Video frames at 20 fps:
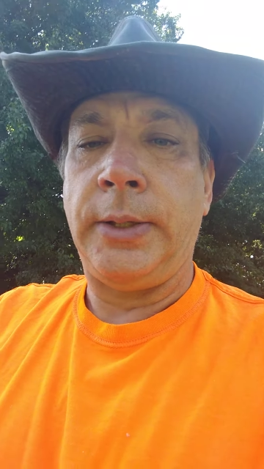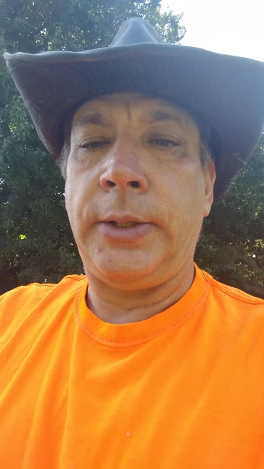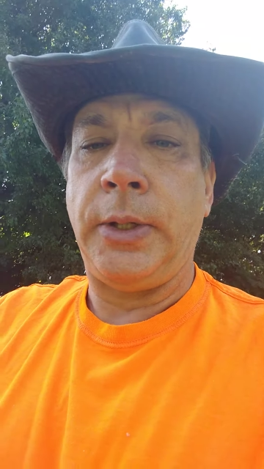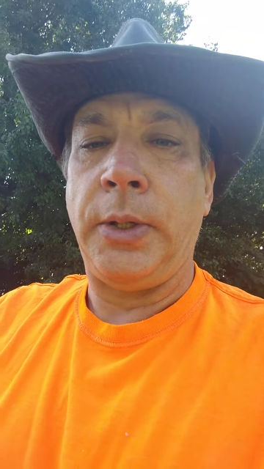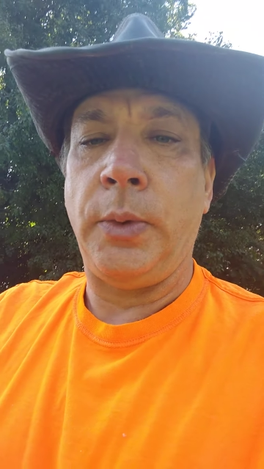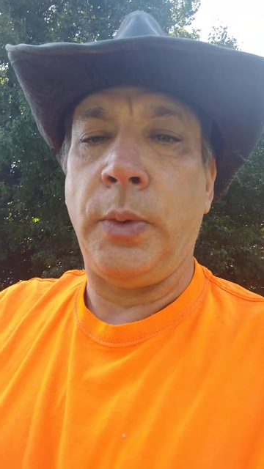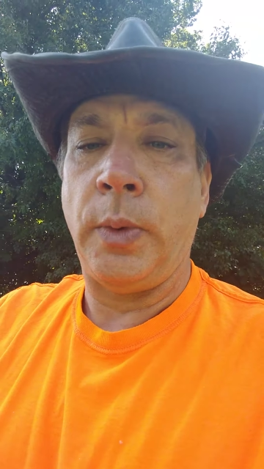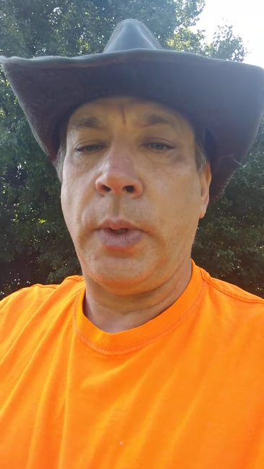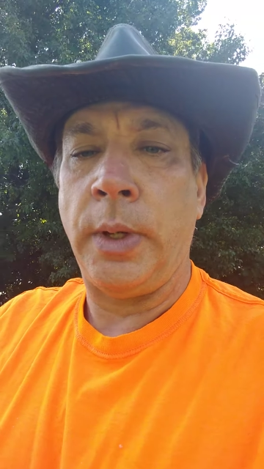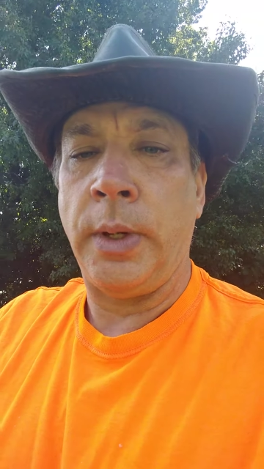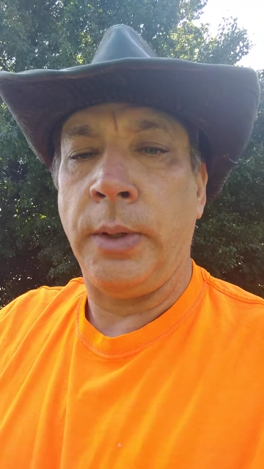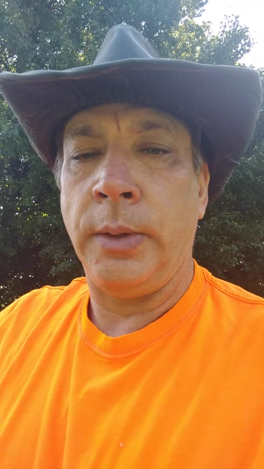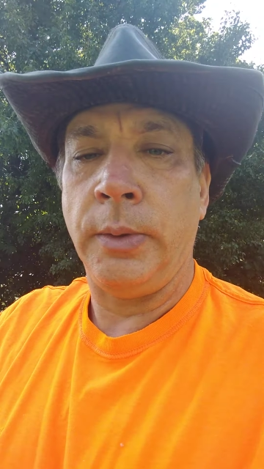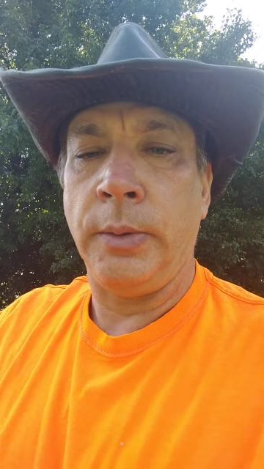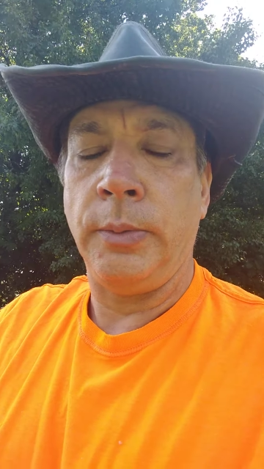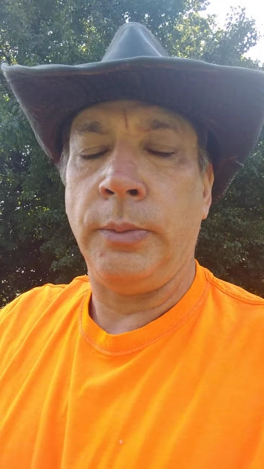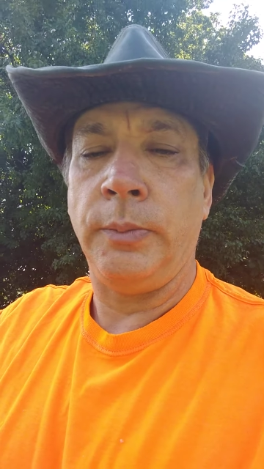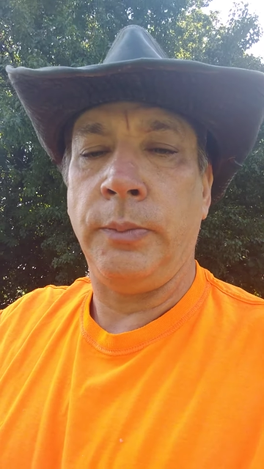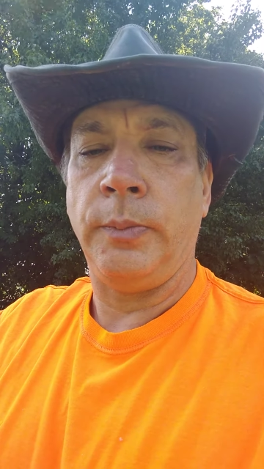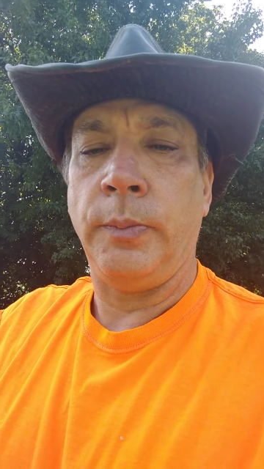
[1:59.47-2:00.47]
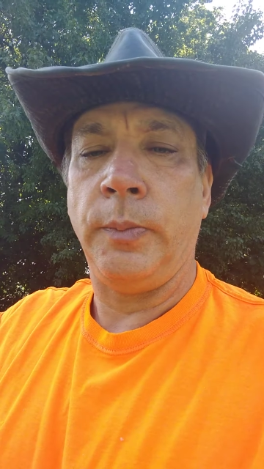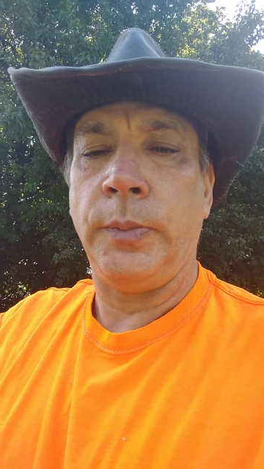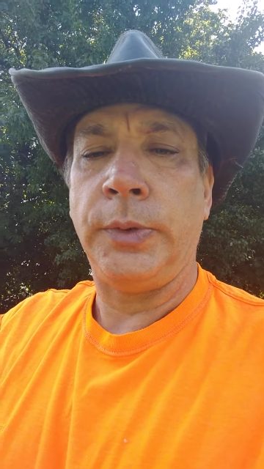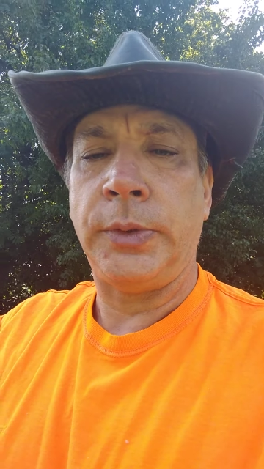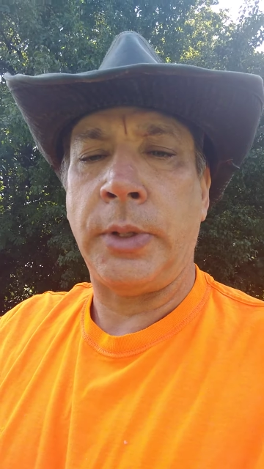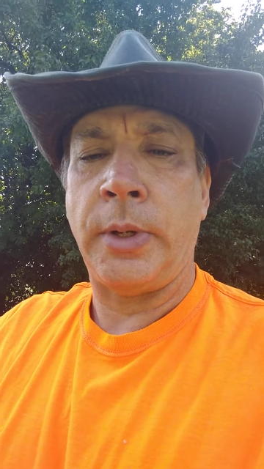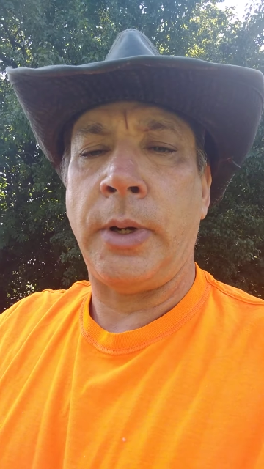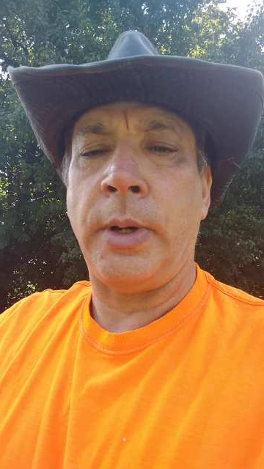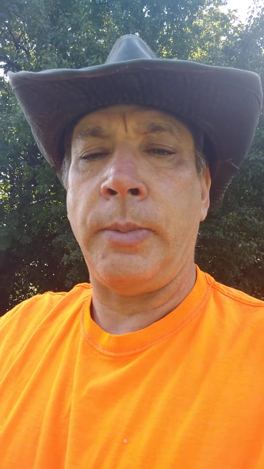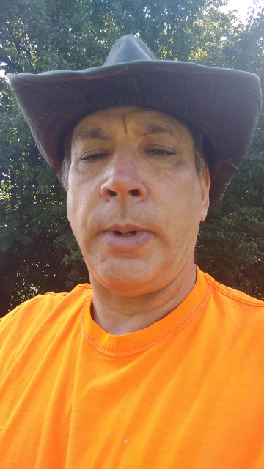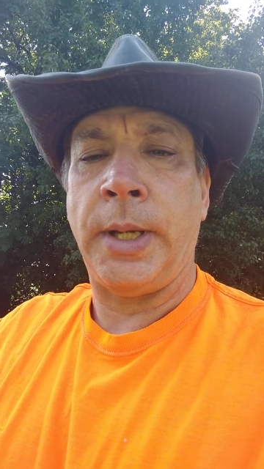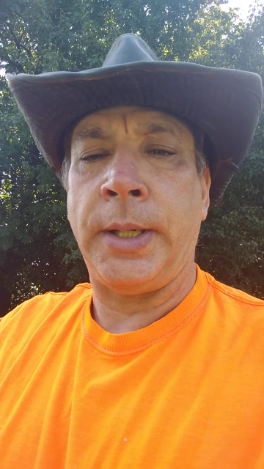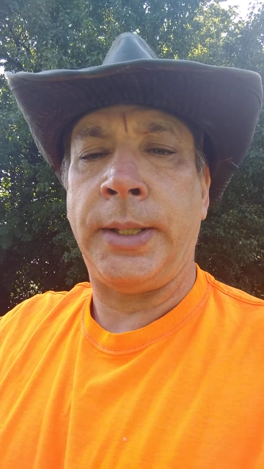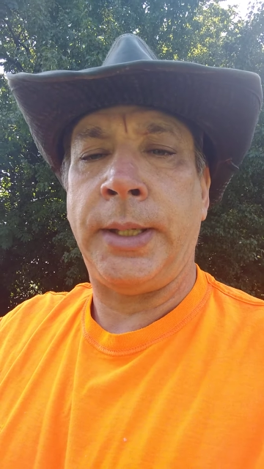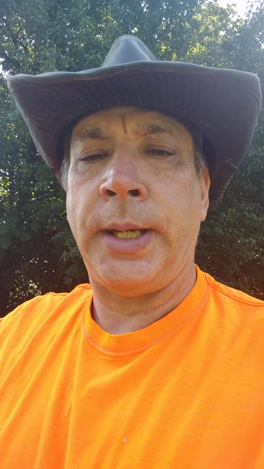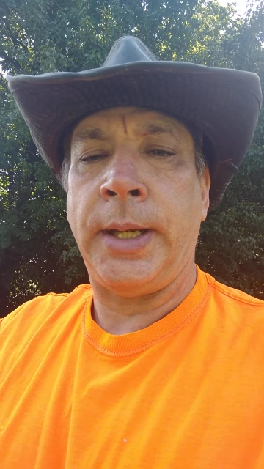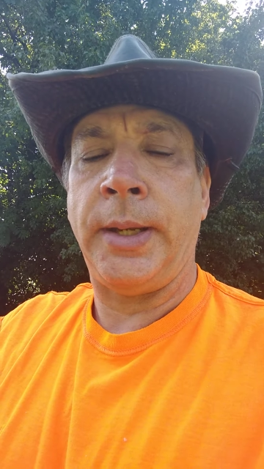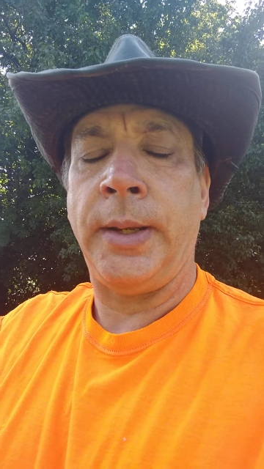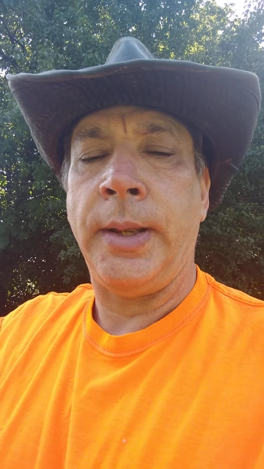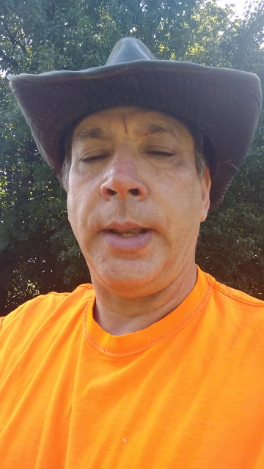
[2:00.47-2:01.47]
into uh, sorry about
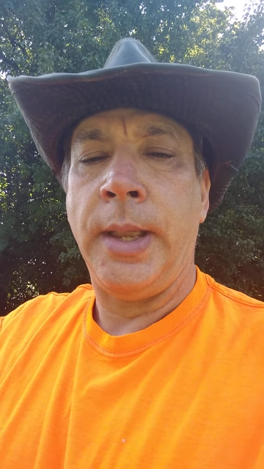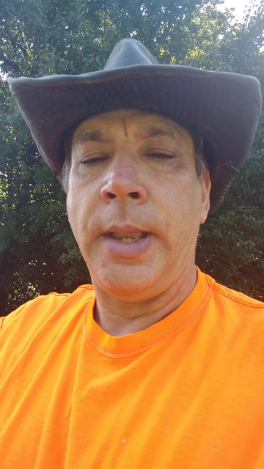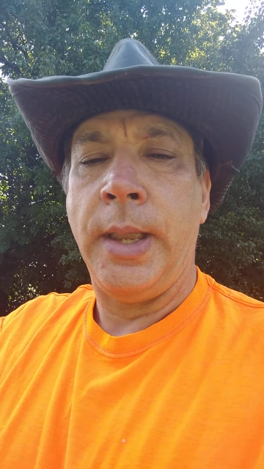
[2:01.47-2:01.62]
that